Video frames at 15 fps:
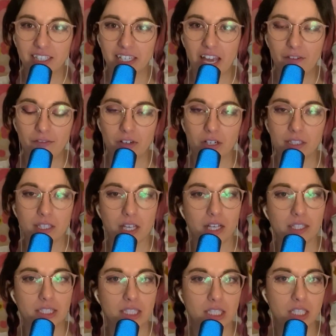are together. And I was
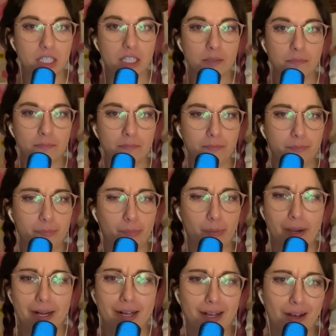like, did she
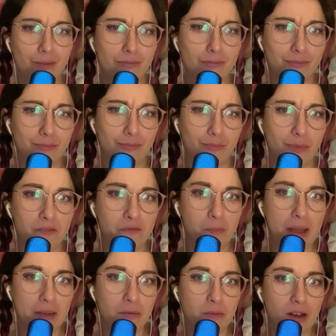break up with
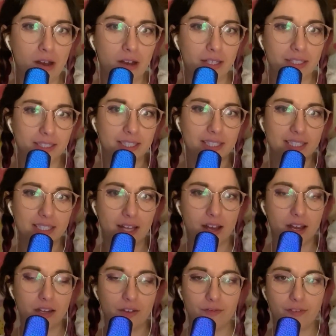Benoit? Is this
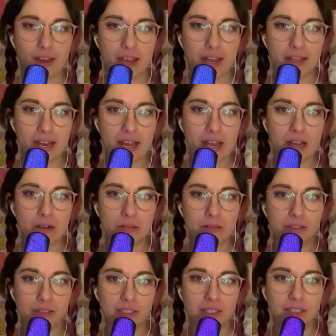like an affair
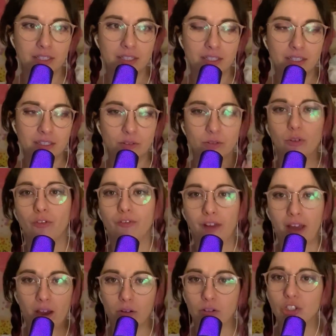now? Or not
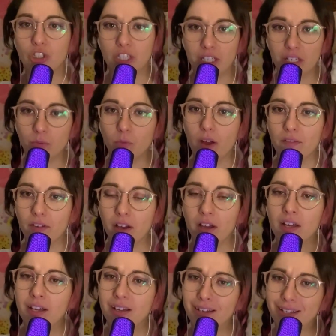fair, or cheating, whatever.
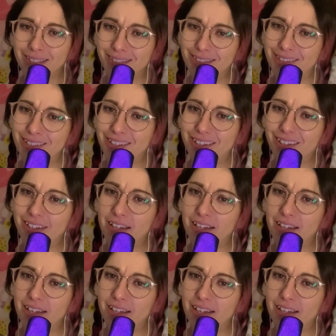Is this,